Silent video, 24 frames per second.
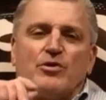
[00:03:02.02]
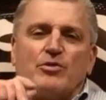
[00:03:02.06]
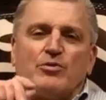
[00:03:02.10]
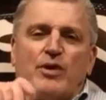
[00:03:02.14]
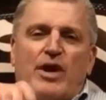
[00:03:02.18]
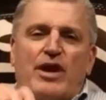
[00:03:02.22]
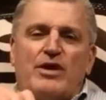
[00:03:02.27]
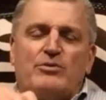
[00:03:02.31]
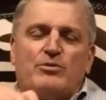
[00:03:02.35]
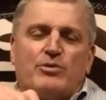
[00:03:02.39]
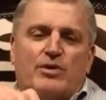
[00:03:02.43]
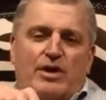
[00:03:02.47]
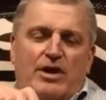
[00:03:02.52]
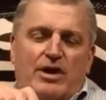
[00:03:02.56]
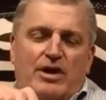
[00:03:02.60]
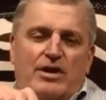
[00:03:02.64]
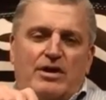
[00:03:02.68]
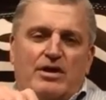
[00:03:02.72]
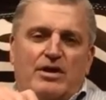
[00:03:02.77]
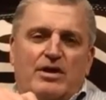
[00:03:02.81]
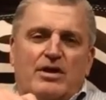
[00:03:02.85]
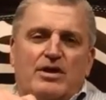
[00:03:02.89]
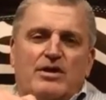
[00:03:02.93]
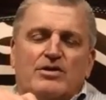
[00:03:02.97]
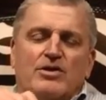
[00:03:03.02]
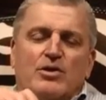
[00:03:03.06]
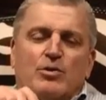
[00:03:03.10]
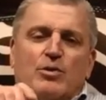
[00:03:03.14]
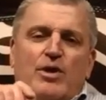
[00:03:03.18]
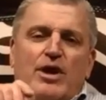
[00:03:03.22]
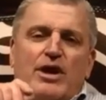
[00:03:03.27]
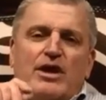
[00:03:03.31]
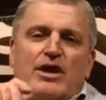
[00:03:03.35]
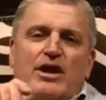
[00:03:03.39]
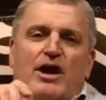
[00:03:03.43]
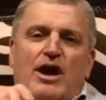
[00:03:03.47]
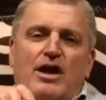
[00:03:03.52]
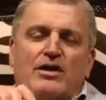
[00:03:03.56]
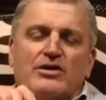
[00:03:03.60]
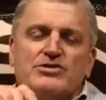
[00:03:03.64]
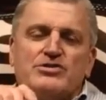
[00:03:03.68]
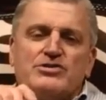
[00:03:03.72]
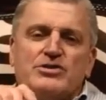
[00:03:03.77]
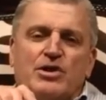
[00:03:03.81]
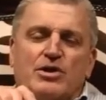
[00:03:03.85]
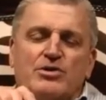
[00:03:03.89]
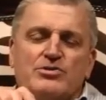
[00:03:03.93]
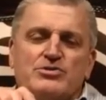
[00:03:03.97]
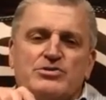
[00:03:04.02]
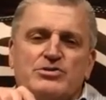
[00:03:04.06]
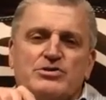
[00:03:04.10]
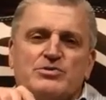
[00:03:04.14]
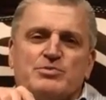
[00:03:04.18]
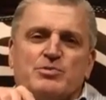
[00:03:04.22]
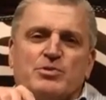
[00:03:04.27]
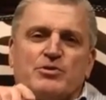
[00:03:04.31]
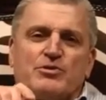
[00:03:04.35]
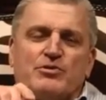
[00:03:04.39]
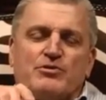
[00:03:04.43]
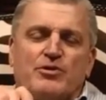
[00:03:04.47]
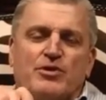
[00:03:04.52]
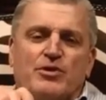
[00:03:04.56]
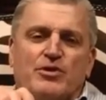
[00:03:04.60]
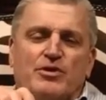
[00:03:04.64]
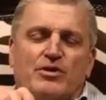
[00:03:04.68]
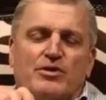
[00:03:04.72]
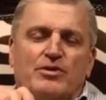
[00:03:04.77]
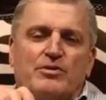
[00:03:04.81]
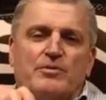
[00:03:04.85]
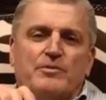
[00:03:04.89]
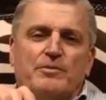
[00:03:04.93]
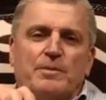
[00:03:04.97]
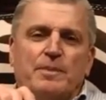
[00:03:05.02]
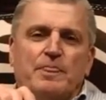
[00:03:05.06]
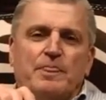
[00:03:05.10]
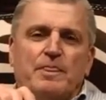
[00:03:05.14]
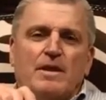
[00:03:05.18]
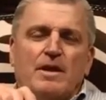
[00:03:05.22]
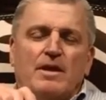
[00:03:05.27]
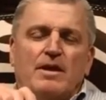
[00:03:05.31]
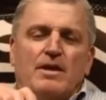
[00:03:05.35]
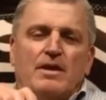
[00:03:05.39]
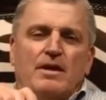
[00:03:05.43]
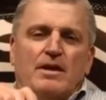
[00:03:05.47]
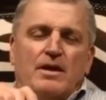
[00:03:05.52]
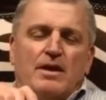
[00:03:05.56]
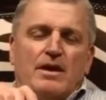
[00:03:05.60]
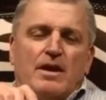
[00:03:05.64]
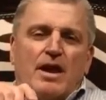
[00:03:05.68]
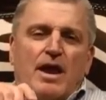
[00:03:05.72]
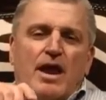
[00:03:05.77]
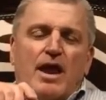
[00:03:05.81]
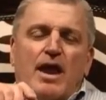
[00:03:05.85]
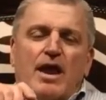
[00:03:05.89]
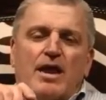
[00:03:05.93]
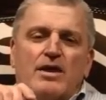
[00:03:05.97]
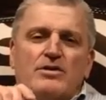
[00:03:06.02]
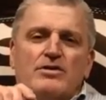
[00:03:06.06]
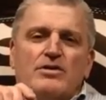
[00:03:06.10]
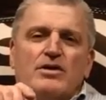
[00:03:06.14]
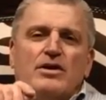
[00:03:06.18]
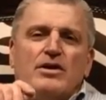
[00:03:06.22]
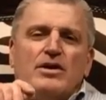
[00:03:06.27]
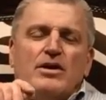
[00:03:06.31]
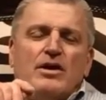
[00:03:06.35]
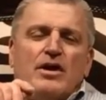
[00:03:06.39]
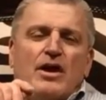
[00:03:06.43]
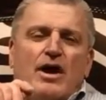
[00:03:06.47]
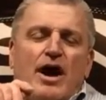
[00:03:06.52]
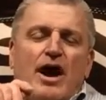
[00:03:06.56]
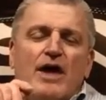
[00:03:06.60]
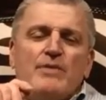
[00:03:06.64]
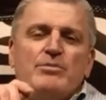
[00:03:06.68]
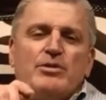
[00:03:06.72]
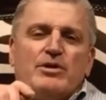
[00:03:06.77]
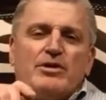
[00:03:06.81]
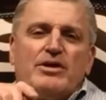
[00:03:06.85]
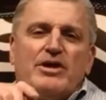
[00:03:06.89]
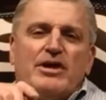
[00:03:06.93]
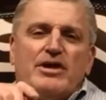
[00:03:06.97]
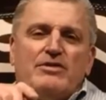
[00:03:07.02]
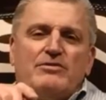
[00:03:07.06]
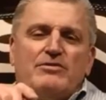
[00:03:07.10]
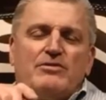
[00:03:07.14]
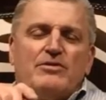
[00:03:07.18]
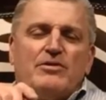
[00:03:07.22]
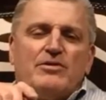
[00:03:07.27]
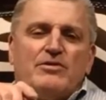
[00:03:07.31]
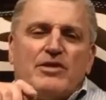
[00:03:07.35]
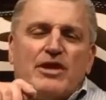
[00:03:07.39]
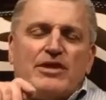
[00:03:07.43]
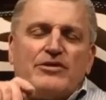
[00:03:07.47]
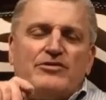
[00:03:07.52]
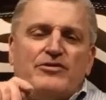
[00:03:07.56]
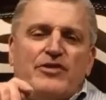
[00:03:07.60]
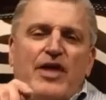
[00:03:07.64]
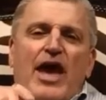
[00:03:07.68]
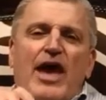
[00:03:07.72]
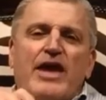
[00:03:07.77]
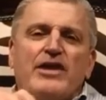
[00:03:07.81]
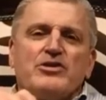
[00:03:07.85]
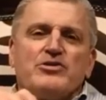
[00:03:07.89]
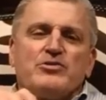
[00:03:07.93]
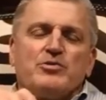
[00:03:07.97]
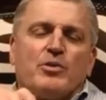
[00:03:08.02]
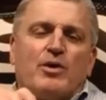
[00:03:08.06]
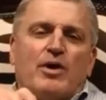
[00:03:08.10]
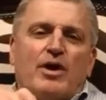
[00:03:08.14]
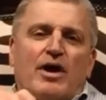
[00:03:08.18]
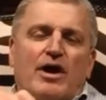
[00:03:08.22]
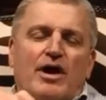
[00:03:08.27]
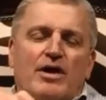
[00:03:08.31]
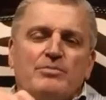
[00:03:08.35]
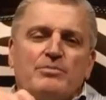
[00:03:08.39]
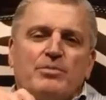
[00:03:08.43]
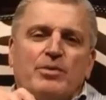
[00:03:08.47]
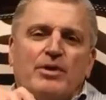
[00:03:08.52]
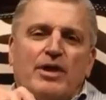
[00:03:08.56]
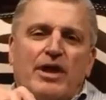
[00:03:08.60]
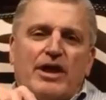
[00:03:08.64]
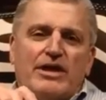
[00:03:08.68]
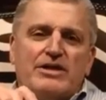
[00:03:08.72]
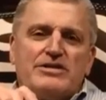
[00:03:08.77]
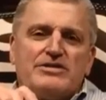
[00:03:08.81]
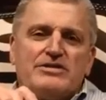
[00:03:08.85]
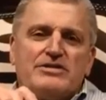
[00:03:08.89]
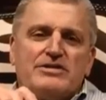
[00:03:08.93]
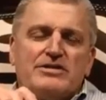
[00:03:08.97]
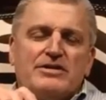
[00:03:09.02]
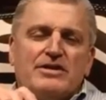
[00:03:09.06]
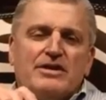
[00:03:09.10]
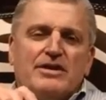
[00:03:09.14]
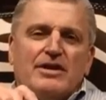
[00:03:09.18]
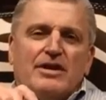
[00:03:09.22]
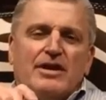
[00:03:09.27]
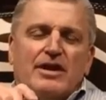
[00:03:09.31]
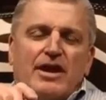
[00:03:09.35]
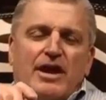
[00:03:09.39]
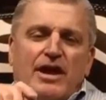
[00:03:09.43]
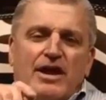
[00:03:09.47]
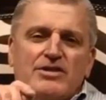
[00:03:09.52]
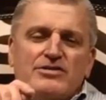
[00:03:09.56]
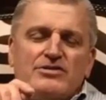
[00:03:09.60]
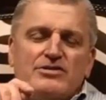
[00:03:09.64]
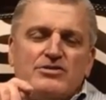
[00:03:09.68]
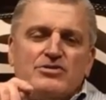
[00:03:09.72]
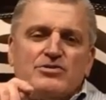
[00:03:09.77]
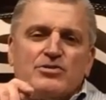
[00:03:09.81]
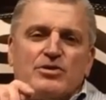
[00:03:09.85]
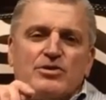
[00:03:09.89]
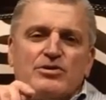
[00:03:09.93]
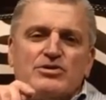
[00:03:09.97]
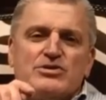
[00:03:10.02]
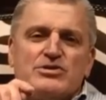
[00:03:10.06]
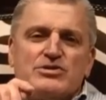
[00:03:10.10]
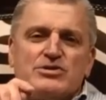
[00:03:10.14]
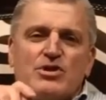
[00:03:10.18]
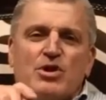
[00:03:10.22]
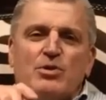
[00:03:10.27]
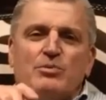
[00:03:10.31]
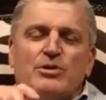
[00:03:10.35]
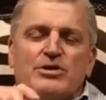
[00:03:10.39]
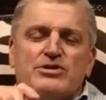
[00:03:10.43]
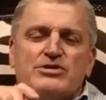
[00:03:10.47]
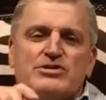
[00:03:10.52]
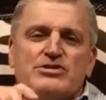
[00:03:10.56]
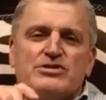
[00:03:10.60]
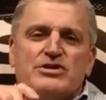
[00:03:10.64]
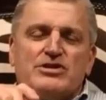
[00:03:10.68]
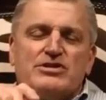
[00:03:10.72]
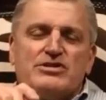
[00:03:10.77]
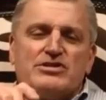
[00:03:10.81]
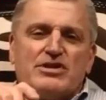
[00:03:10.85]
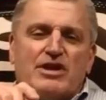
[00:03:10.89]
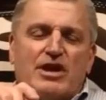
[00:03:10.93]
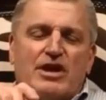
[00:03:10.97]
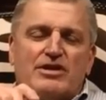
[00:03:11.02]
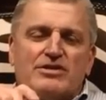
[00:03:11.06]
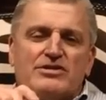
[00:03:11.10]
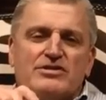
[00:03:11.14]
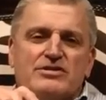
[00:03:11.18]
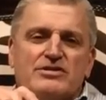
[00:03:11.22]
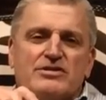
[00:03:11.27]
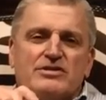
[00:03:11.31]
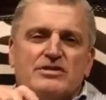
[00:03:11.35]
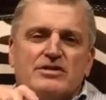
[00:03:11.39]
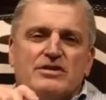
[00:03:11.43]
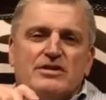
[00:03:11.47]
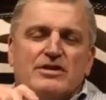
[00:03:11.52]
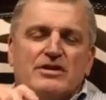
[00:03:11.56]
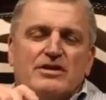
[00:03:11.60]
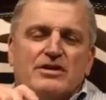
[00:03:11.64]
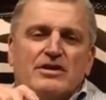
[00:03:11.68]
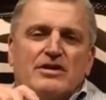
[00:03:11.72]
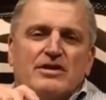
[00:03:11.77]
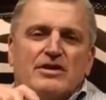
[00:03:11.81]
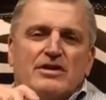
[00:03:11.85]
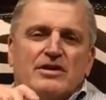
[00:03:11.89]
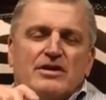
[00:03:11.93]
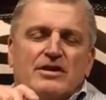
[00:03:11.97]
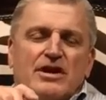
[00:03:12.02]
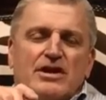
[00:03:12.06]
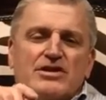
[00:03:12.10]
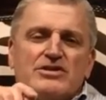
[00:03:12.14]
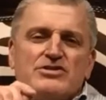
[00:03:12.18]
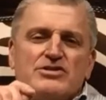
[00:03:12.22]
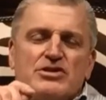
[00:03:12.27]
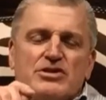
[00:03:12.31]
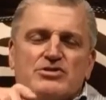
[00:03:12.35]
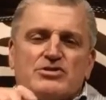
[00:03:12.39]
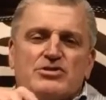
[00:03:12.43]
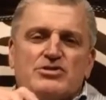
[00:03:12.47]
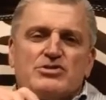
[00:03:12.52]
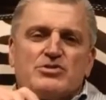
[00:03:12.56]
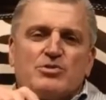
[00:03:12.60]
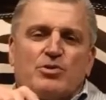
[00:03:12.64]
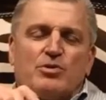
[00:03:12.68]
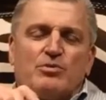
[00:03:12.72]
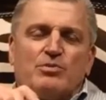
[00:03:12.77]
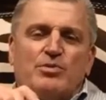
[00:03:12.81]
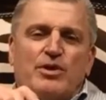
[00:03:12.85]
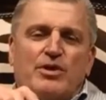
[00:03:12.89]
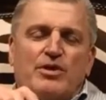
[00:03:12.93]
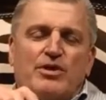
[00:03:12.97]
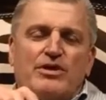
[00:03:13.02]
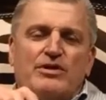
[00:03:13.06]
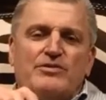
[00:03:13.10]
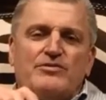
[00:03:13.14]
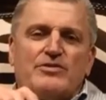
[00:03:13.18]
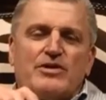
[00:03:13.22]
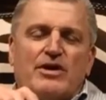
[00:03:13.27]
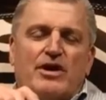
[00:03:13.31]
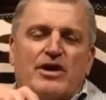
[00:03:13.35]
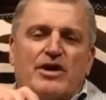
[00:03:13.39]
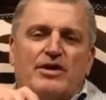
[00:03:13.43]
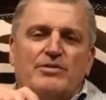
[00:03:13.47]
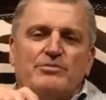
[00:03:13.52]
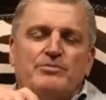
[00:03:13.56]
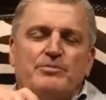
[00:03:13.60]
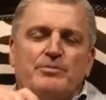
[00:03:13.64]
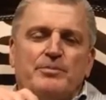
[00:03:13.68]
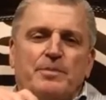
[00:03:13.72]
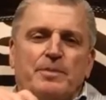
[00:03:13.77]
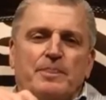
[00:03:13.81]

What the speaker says: the right way, the way college coaches prefer. And I believe that that is why Playced has enjoyed so much success in such a short period of time.